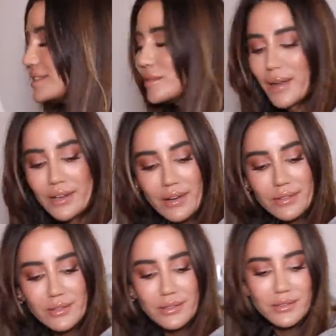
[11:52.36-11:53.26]
in the
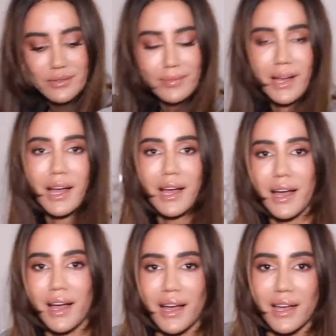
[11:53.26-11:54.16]
background.
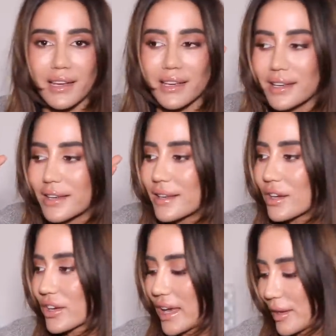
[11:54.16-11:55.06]
Bye!
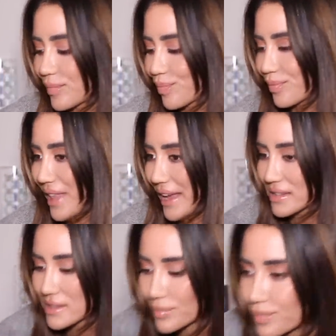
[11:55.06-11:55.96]
Okay,
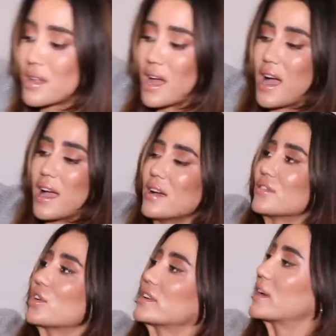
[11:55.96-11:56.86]
next. I have
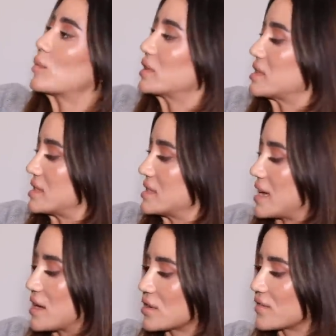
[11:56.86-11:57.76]
no idea what this is.
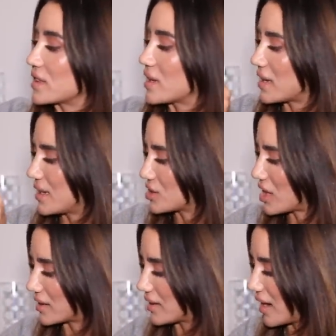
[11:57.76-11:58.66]
I don't even think I
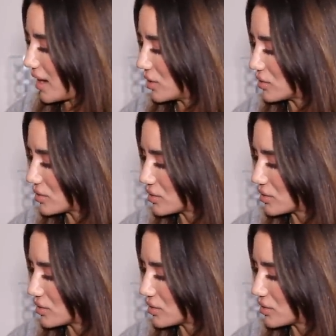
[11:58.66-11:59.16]
checked it out.